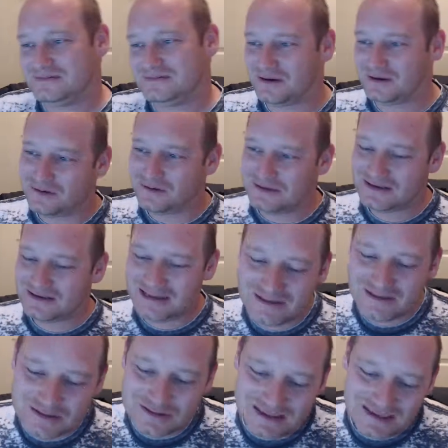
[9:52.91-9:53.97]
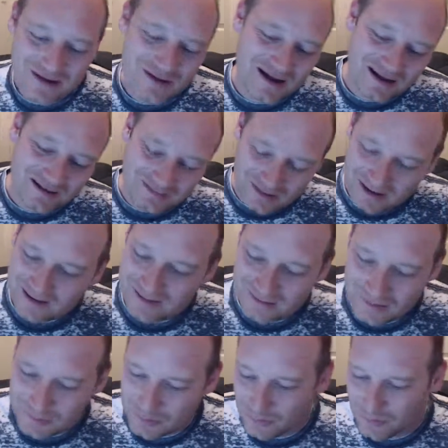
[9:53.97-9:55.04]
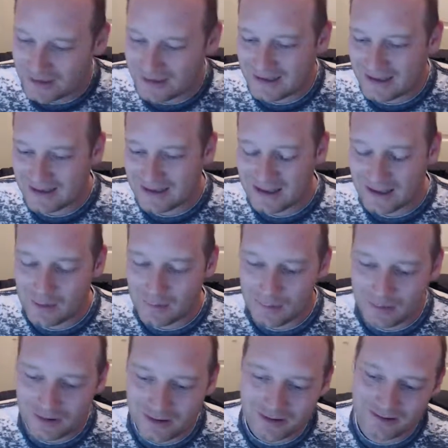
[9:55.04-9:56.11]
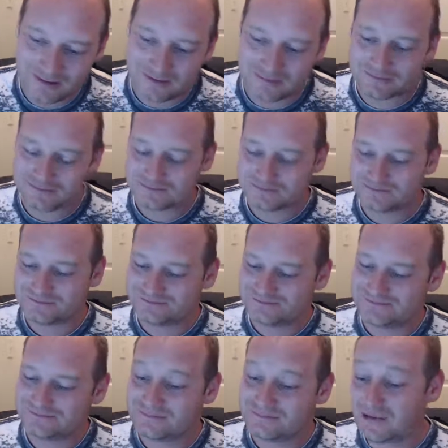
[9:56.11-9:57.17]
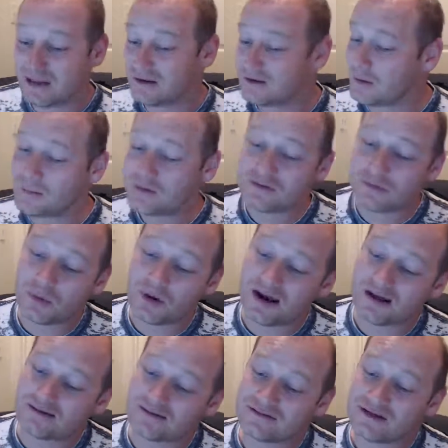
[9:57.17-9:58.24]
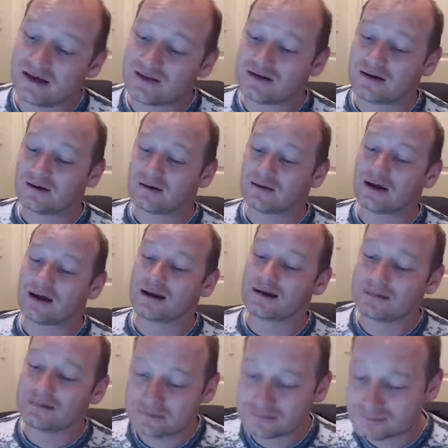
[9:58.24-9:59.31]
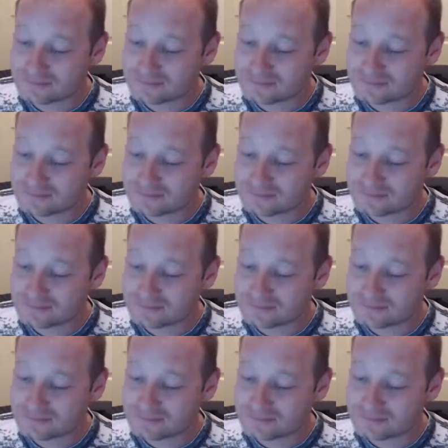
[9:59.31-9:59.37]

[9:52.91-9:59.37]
So it's an interesting game. I got Clemson winning that game, but don't be surprised if South Carolina.